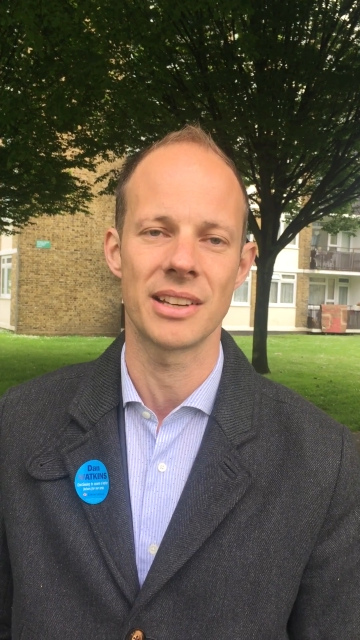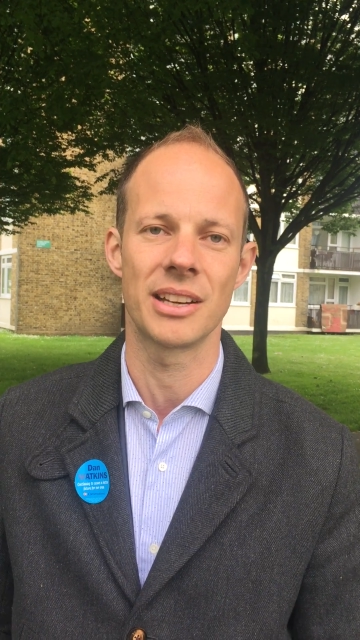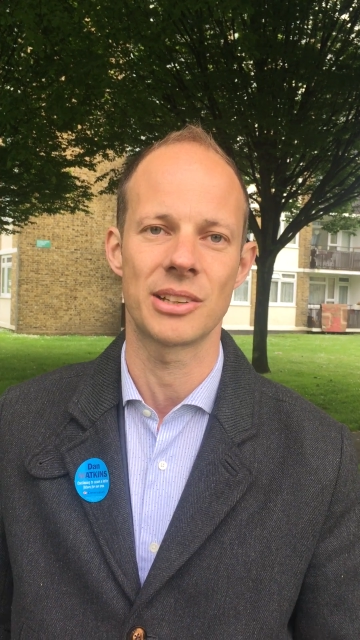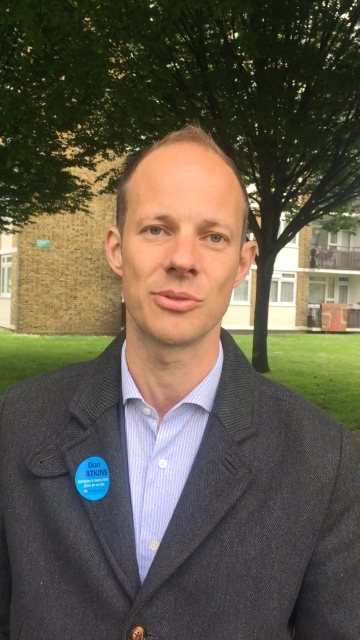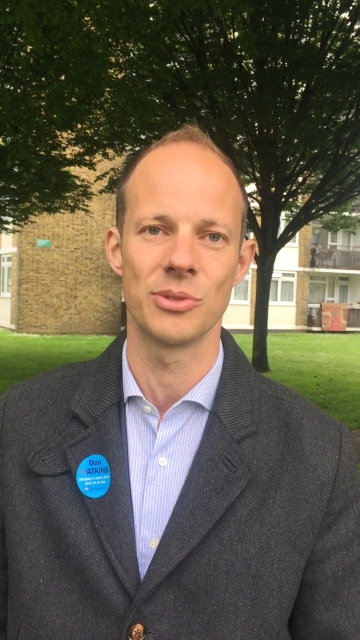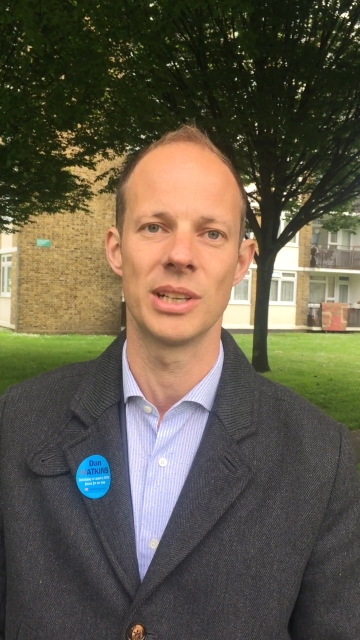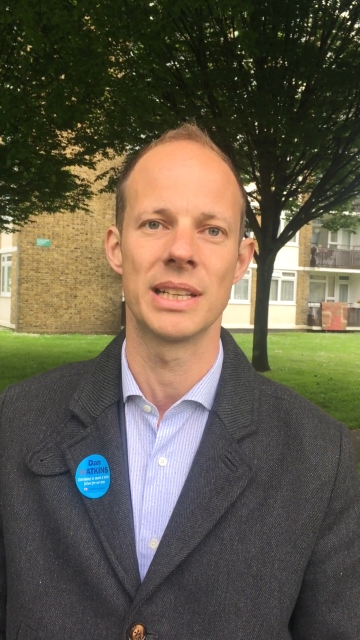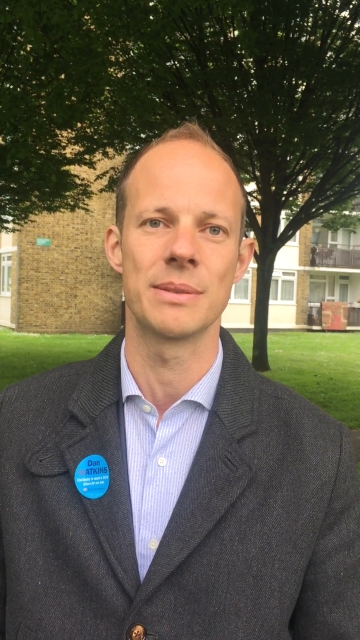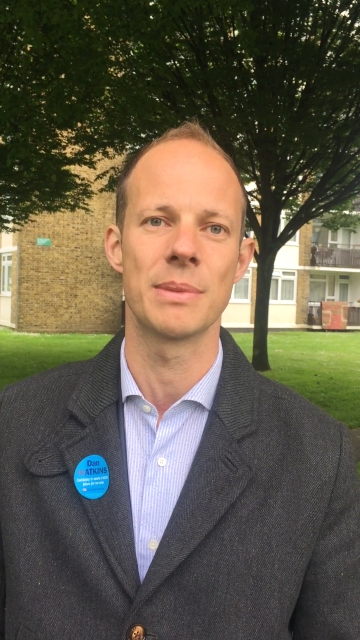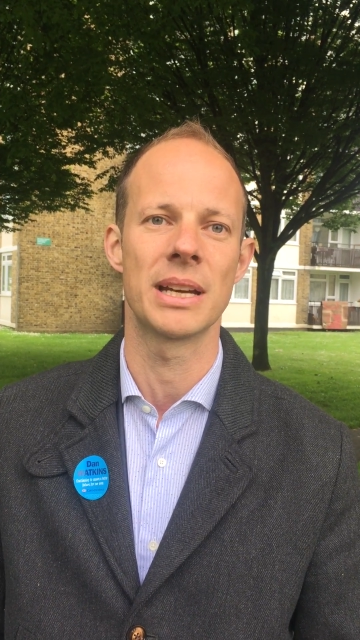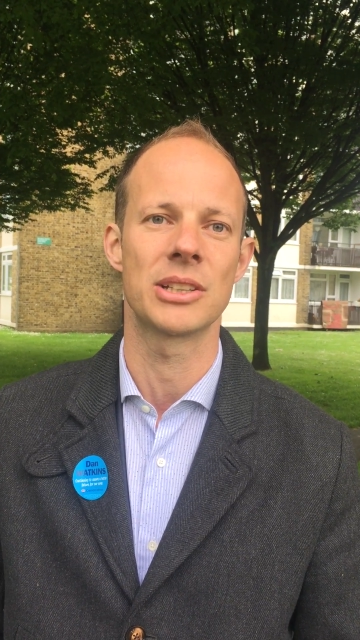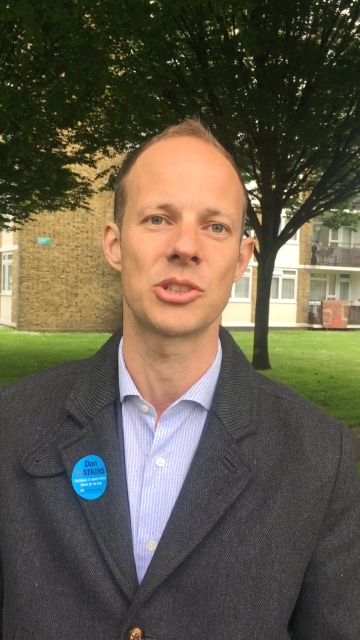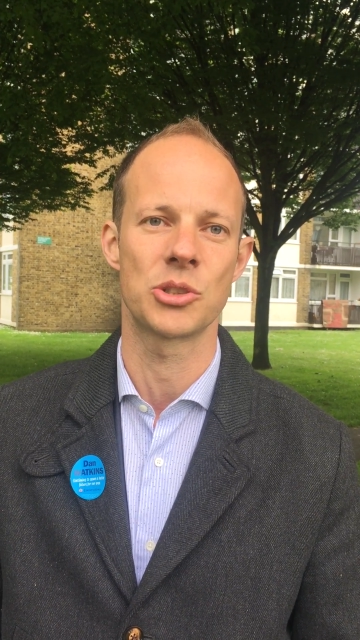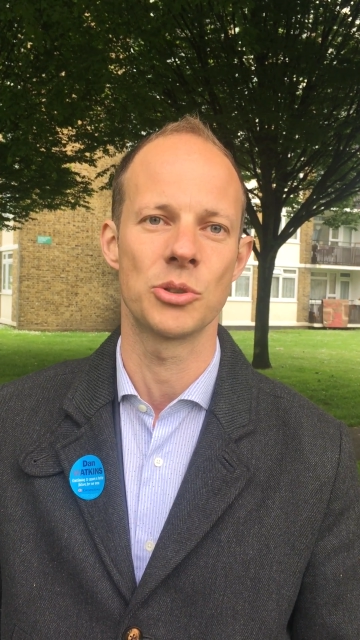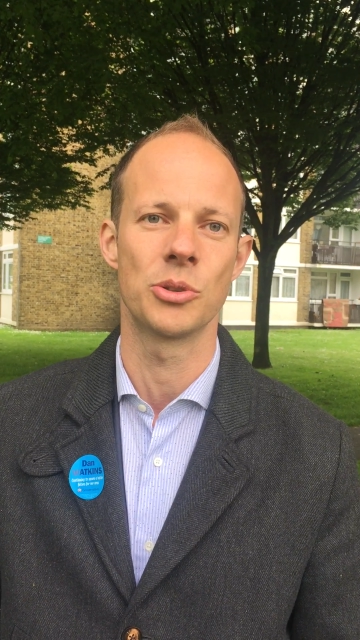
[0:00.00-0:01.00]
I can really
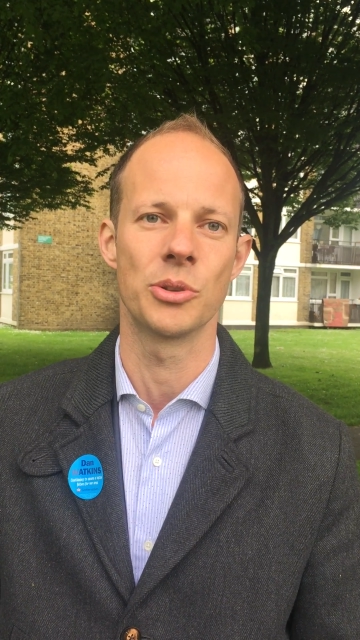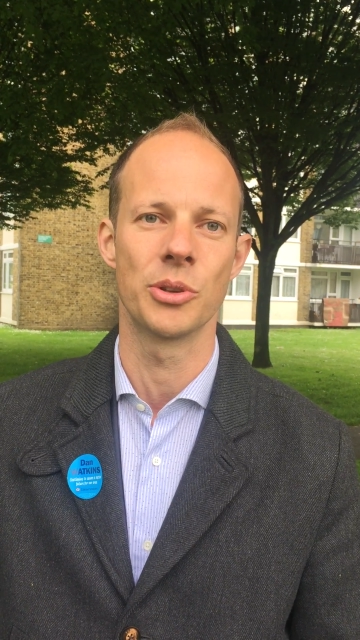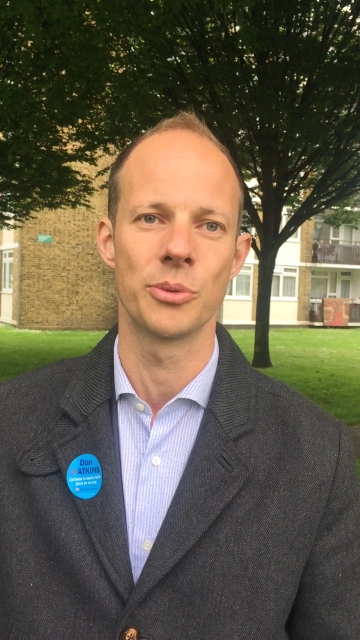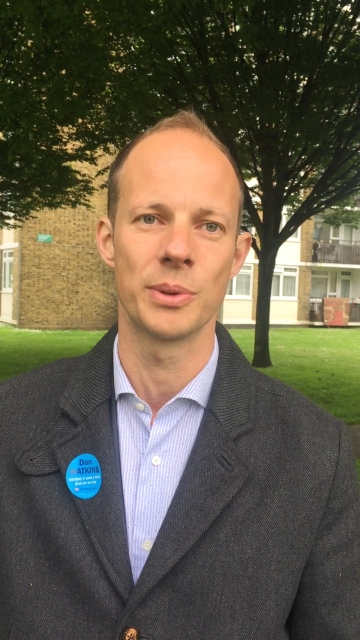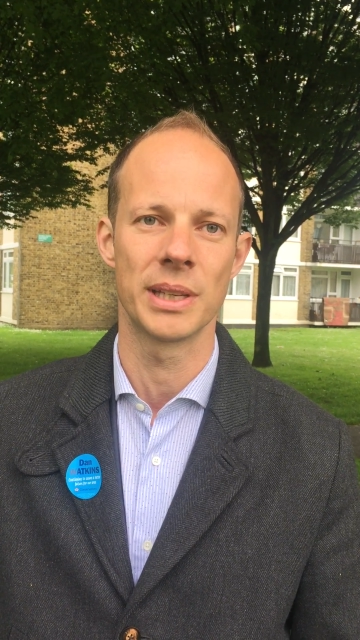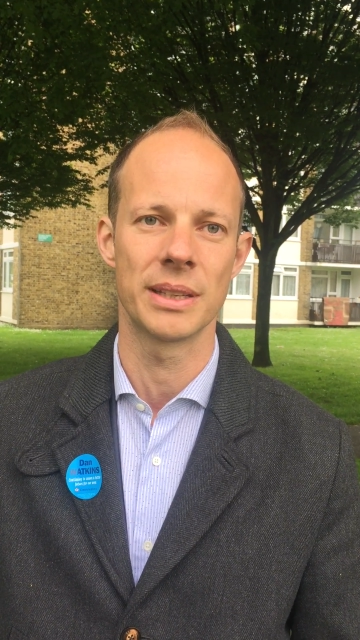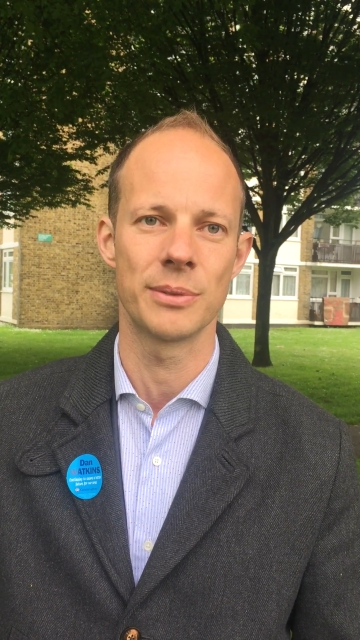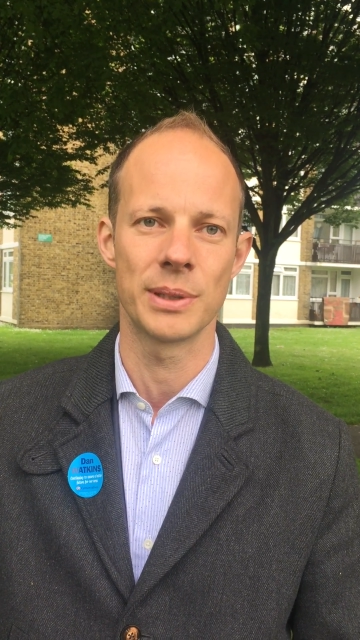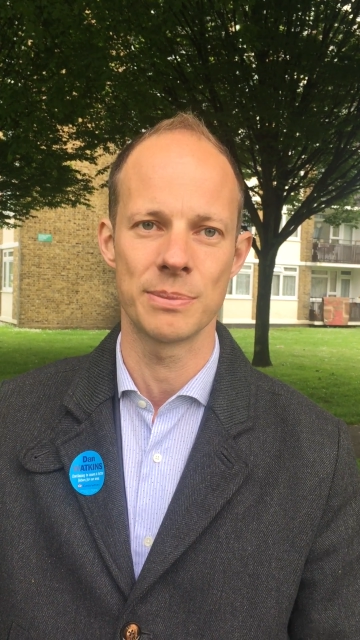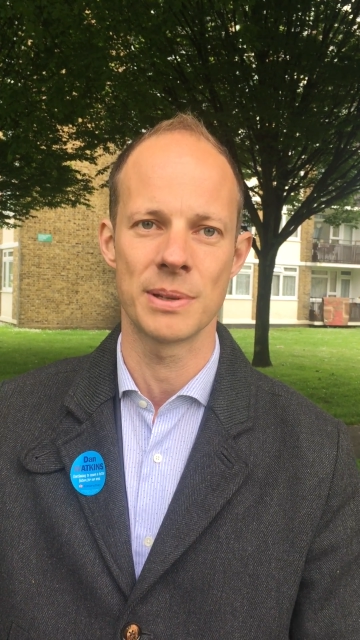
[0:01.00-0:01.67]
make sure that we